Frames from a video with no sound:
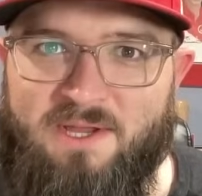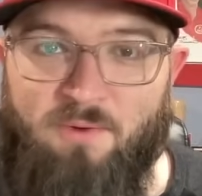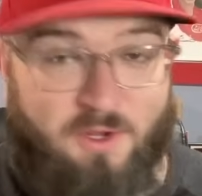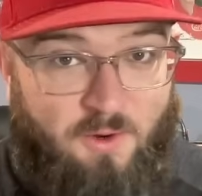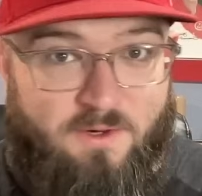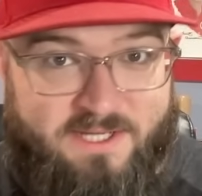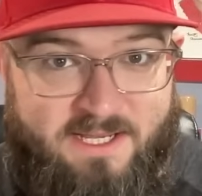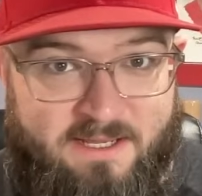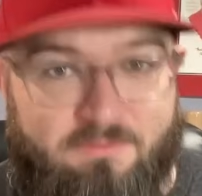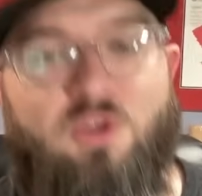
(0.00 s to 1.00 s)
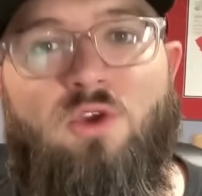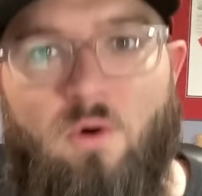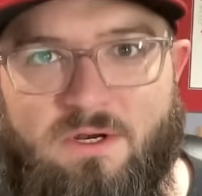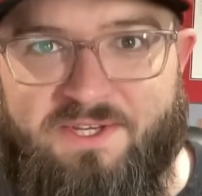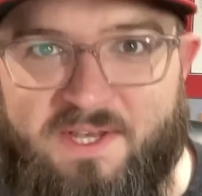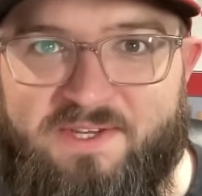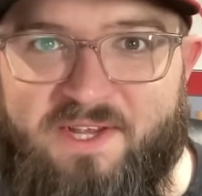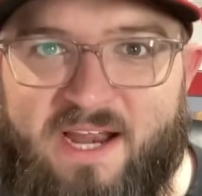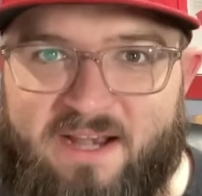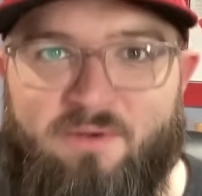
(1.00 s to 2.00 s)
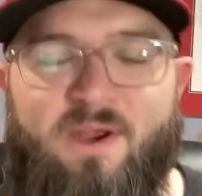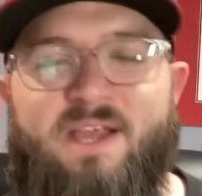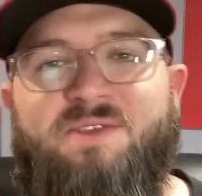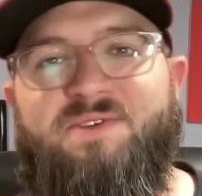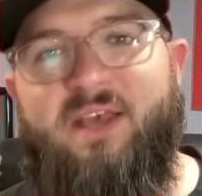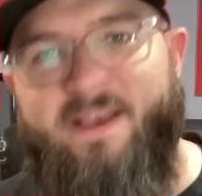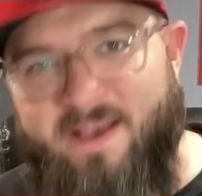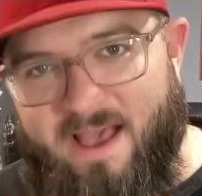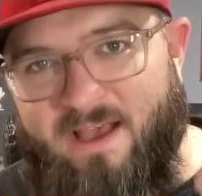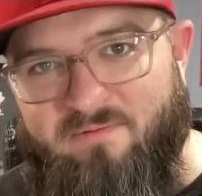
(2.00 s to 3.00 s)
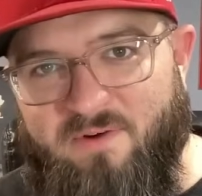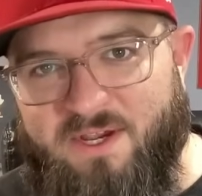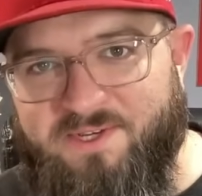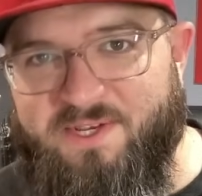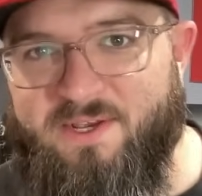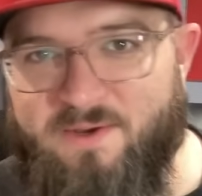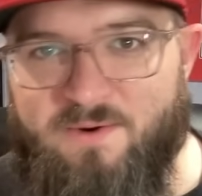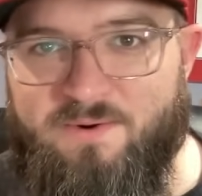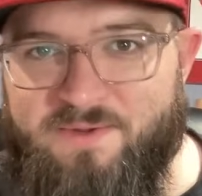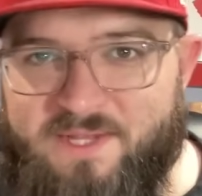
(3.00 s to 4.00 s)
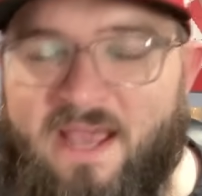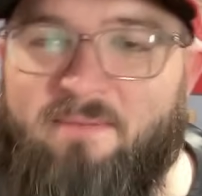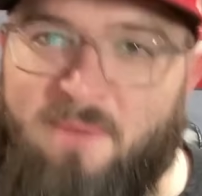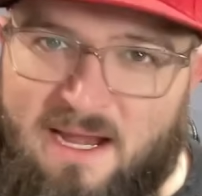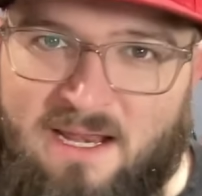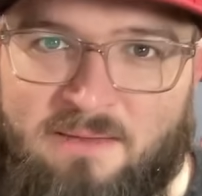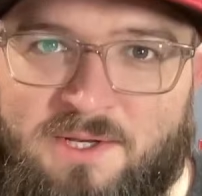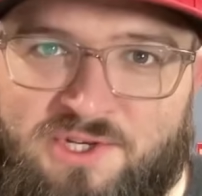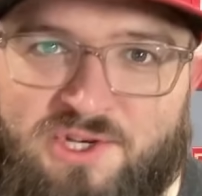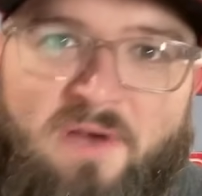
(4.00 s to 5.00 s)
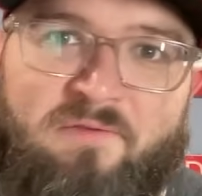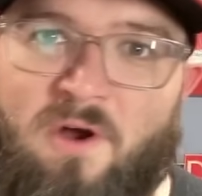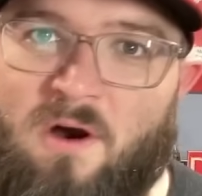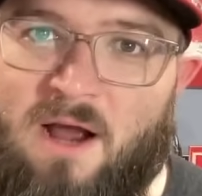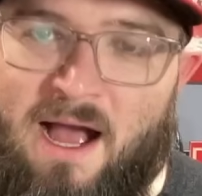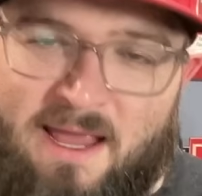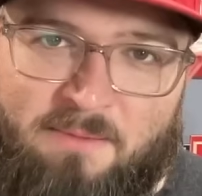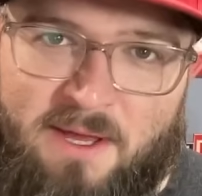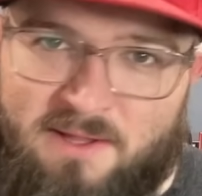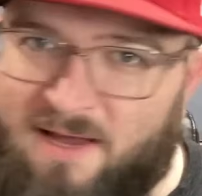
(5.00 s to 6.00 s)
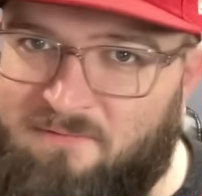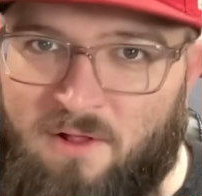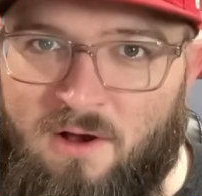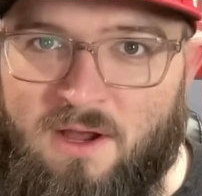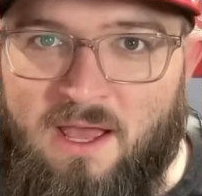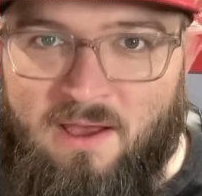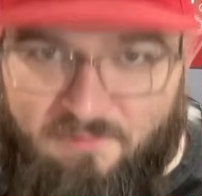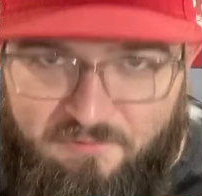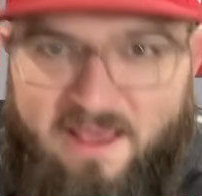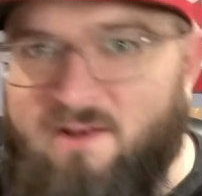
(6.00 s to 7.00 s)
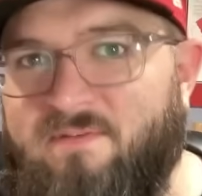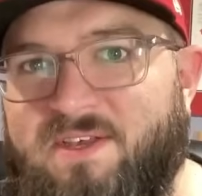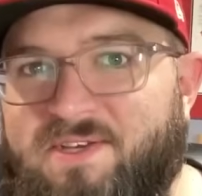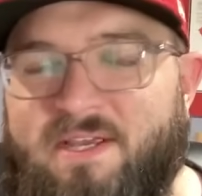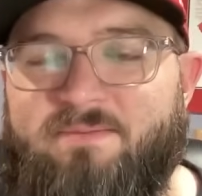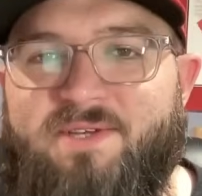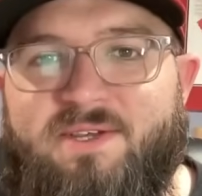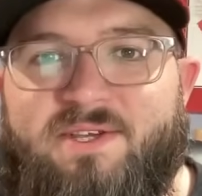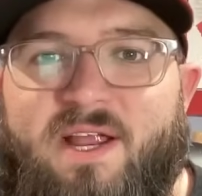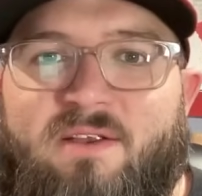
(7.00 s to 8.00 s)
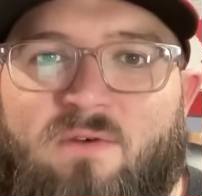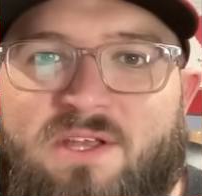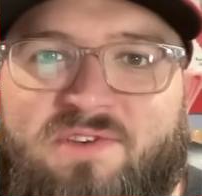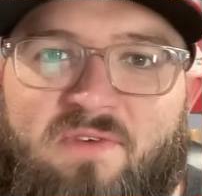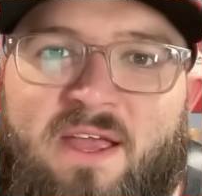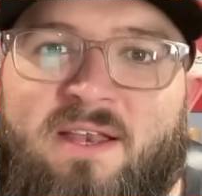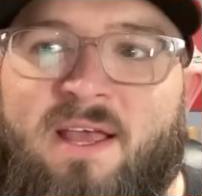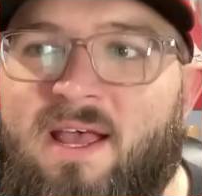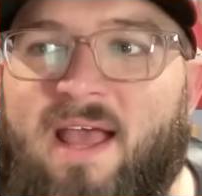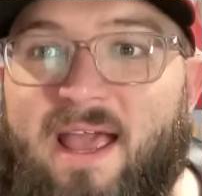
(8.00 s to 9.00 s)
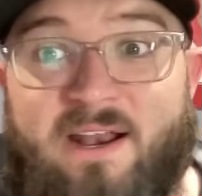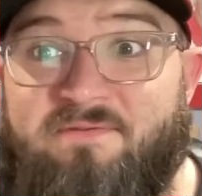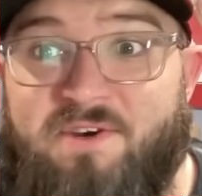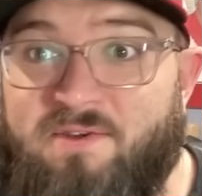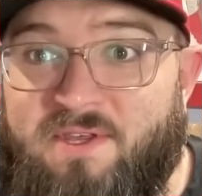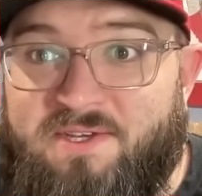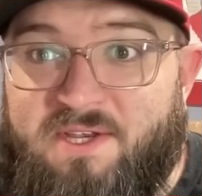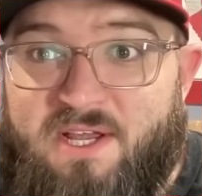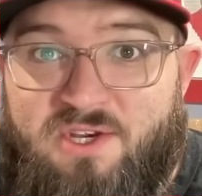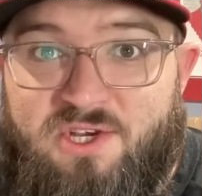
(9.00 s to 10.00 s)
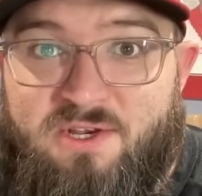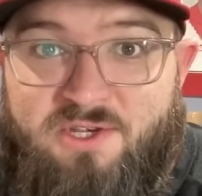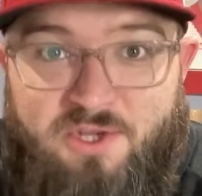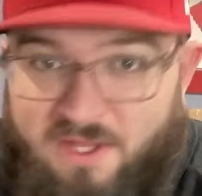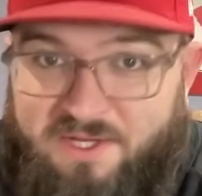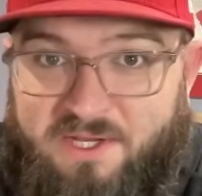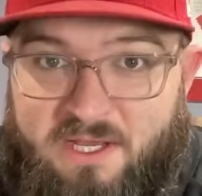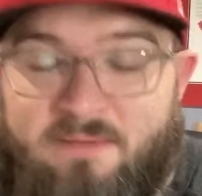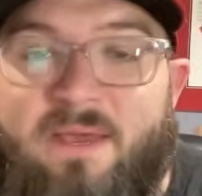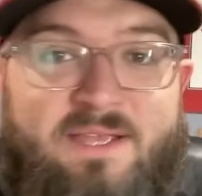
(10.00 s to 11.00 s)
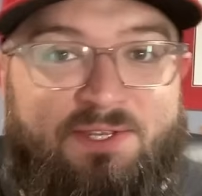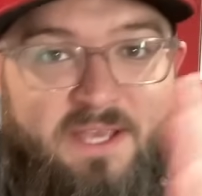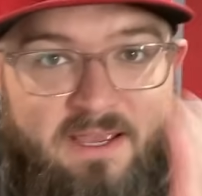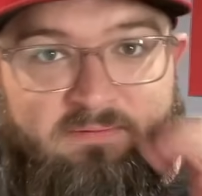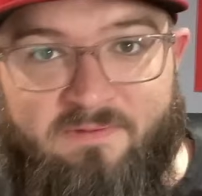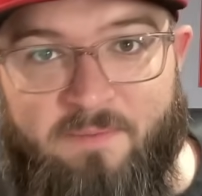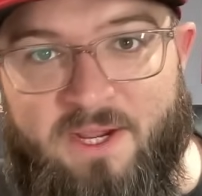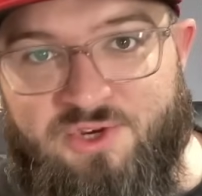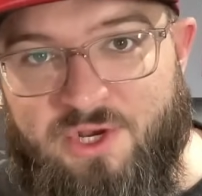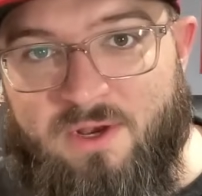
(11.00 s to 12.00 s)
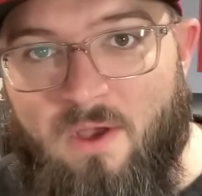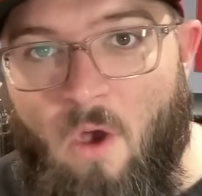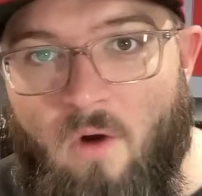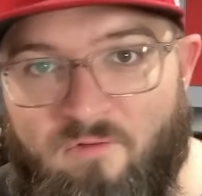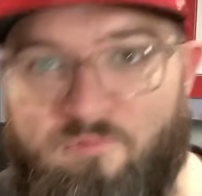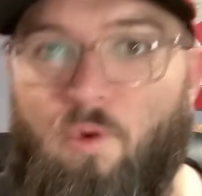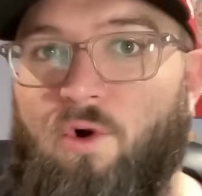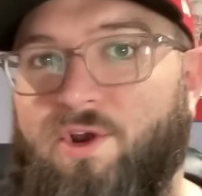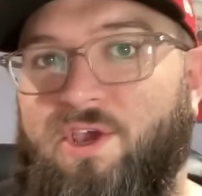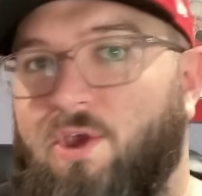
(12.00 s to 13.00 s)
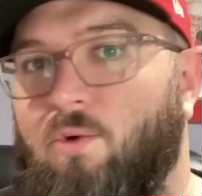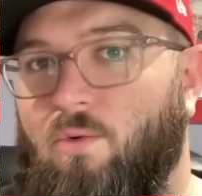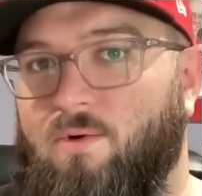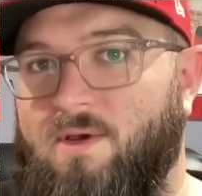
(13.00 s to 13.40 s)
Network, your team, your Cincinnati Reds, every single day. My name is Jeff Carr. I am a lifelong fan of this team, Cincinnati Reds fan, and I've turned this addiction to this team into information for you.